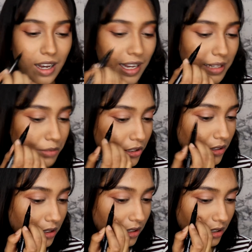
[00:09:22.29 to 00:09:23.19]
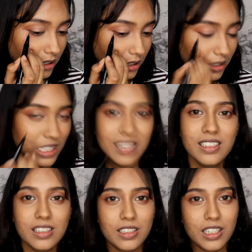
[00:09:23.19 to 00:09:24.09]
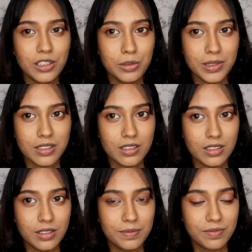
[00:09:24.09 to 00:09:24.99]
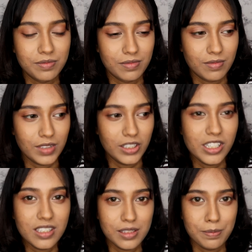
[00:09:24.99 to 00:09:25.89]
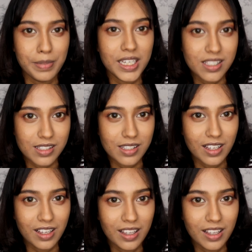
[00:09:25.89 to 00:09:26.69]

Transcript: I'm just gonna, that is a tongue twister, crease space.